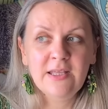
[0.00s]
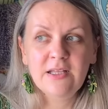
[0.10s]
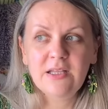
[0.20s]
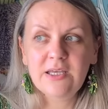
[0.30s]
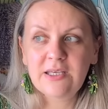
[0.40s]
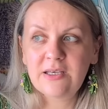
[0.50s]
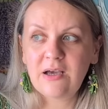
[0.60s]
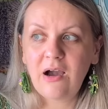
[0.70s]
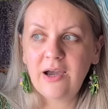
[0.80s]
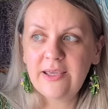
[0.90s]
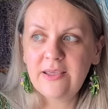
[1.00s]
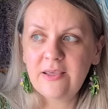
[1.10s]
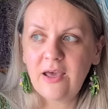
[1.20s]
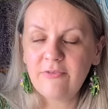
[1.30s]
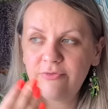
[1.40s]
Like, I
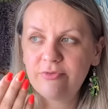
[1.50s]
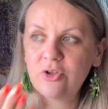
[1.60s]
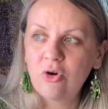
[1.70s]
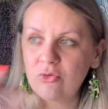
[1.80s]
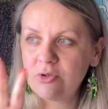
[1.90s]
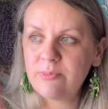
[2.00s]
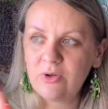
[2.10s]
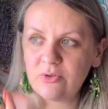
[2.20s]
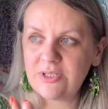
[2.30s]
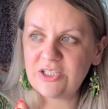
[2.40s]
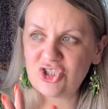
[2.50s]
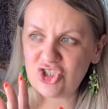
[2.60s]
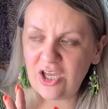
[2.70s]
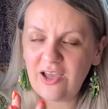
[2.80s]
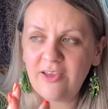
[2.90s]
have known about, like,
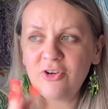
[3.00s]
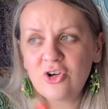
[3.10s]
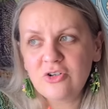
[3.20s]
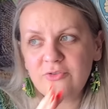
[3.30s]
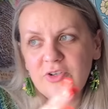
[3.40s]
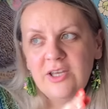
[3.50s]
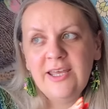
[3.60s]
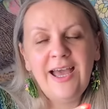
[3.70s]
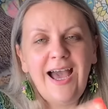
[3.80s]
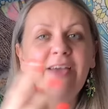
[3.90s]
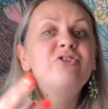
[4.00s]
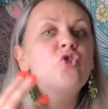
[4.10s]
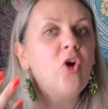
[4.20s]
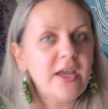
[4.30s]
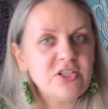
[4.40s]
I have heard of I have
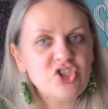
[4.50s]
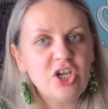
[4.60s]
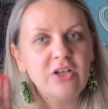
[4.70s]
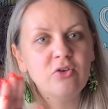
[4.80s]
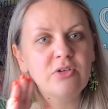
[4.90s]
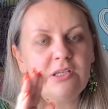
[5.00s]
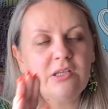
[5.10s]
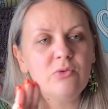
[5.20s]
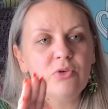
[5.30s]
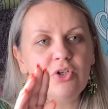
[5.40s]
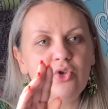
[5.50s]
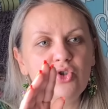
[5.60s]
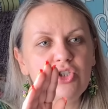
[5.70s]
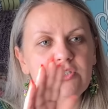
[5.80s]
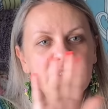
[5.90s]
tried shadow knitting where you
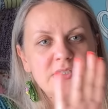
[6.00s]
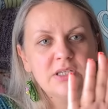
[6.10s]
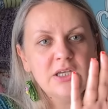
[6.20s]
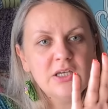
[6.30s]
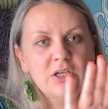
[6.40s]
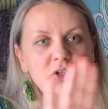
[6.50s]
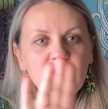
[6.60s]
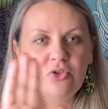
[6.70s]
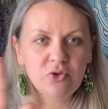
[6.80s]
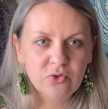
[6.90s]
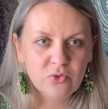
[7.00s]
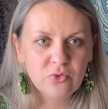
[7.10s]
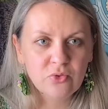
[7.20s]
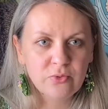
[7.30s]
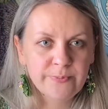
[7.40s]
just
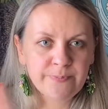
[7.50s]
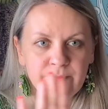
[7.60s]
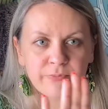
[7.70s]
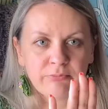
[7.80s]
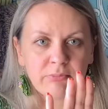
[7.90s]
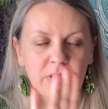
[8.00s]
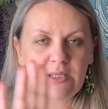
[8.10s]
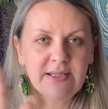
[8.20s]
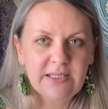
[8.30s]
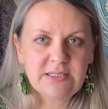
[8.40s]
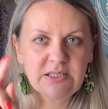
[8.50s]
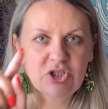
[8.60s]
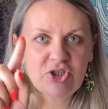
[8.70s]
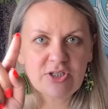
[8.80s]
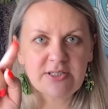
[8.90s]
do knit
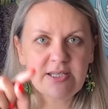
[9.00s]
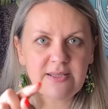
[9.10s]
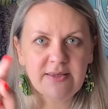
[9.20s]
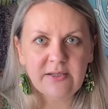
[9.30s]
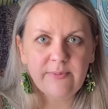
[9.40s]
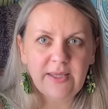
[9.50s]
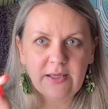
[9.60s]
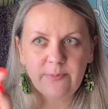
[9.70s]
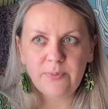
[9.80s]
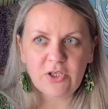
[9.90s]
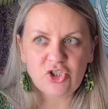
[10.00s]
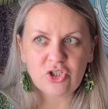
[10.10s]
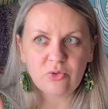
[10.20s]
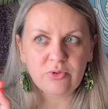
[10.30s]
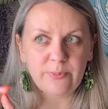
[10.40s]
stitches and then make a
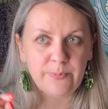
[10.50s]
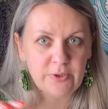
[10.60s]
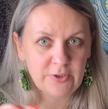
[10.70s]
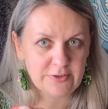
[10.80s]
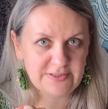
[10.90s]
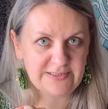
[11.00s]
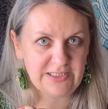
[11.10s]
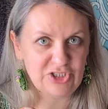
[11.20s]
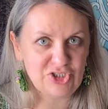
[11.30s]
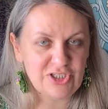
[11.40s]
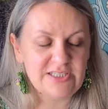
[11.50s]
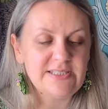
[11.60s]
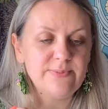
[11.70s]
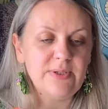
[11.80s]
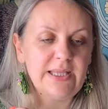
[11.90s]
picture with the purl
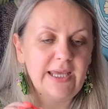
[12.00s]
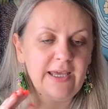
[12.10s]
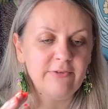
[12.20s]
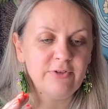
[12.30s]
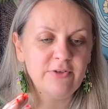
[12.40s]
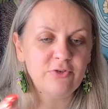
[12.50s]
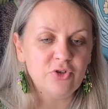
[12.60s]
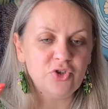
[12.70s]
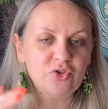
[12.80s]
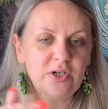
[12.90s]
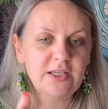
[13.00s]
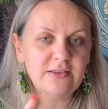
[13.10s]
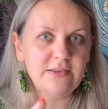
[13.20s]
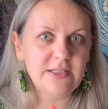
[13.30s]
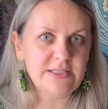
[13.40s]
stitches, but I have never tried
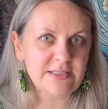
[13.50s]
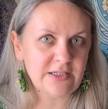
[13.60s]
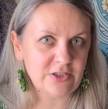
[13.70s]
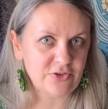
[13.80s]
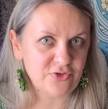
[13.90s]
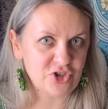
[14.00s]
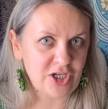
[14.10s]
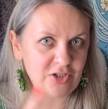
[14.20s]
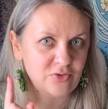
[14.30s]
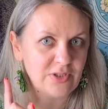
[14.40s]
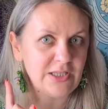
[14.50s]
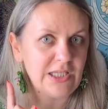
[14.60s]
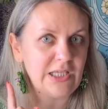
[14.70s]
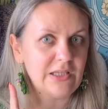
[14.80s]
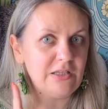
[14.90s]
this kind of shadow
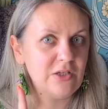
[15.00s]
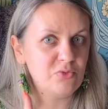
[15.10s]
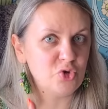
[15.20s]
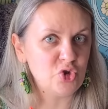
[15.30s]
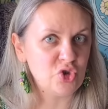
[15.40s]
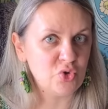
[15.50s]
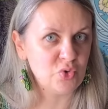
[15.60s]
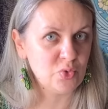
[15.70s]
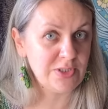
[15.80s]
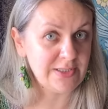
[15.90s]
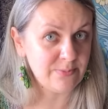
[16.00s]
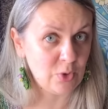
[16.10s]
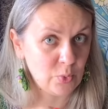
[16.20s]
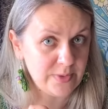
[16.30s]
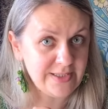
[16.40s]
knitting that I will show you in a
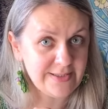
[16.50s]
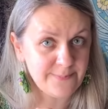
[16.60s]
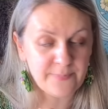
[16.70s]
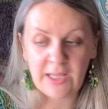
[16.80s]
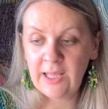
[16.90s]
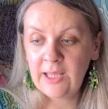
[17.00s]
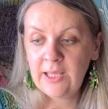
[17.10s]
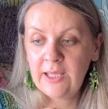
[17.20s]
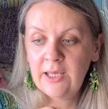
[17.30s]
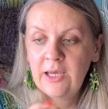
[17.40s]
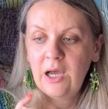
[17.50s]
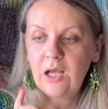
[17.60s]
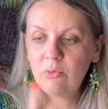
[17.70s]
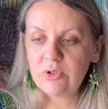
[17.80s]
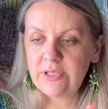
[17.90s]
moment.
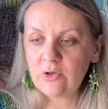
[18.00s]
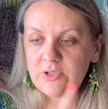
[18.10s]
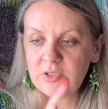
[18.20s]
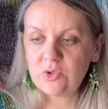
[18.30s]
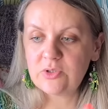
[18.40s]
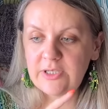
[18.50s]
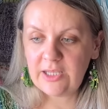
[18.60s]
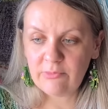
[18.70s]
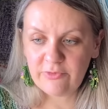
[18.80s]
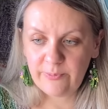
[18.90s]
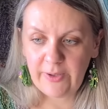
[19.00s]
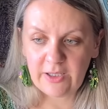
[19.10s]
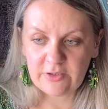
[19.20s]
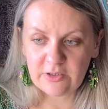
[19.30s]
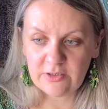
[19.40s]
I will now tell you the name of the
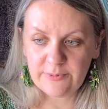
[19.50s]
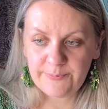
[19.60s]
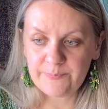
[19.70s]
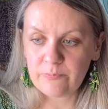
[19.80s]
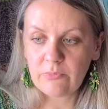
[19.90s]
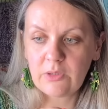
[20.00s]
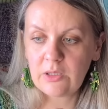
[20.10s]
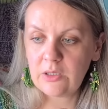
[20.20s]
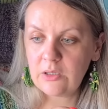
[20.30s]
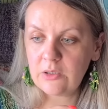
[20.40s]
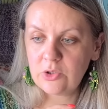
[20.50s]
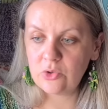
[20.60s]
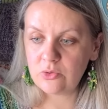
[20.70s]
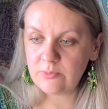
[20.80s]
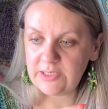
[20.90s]
pattern.
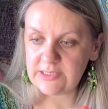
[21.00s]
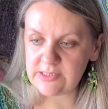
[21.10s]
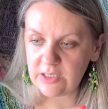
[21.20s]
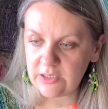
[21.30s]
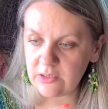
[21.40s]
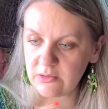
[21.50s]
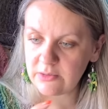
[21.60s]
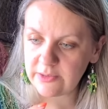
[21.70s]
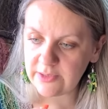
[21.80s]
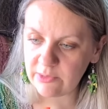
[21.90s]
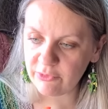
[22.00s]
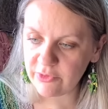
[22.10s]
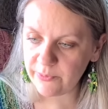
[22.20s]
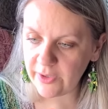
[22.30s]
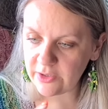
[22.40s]
New to me designer. The name of
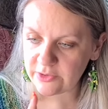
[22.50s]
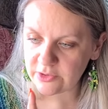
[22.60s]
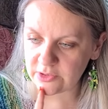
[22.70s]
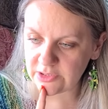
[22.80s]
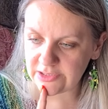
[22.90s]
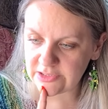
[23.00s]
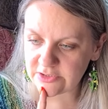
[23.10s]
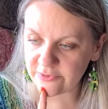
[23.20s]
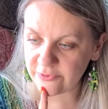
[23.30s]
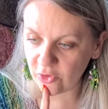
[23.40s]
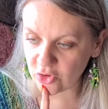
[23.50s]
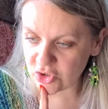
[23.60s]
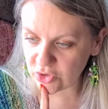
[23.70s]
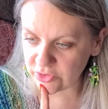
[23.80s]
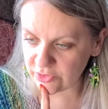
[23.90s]
the pattern is Fox
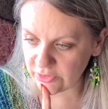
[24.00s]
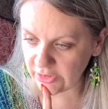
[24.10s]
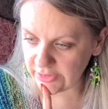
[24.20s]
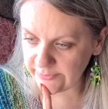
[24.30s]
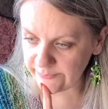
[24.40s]
on the Run.